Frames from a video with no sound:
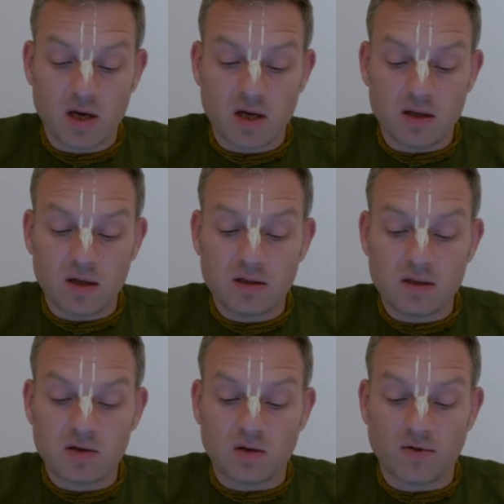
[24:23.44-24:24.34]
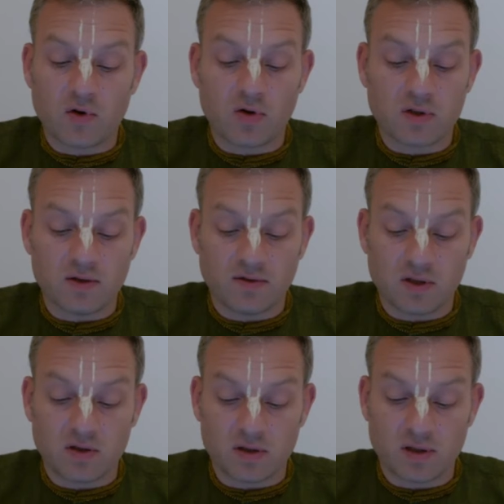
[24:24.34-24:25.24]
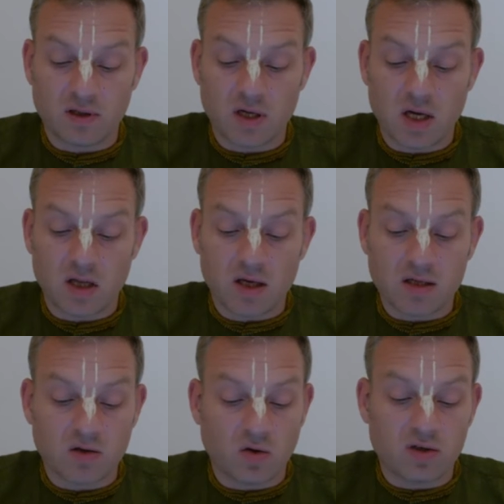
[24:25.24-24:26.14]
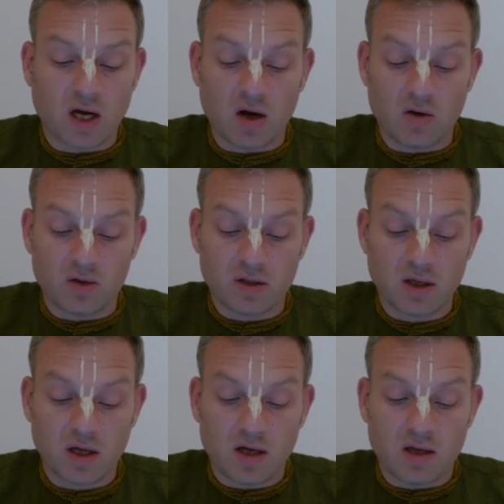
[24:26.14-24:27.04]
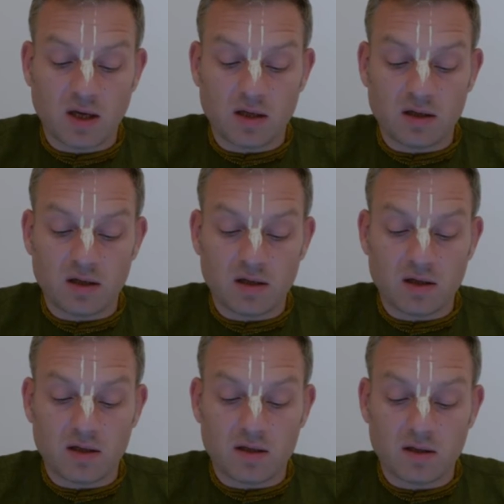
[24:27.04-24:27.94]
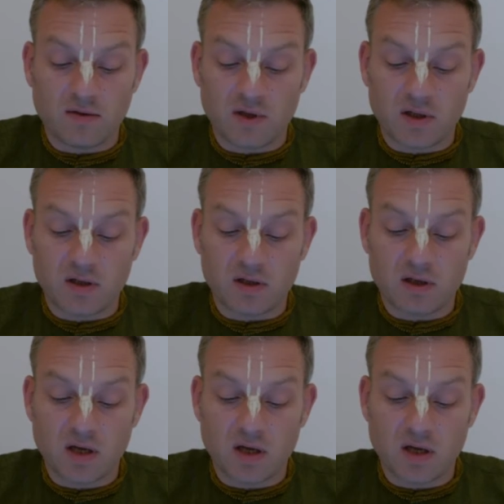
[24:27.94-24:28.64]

This is, of course, difficult. There's no doubt that it is difficult.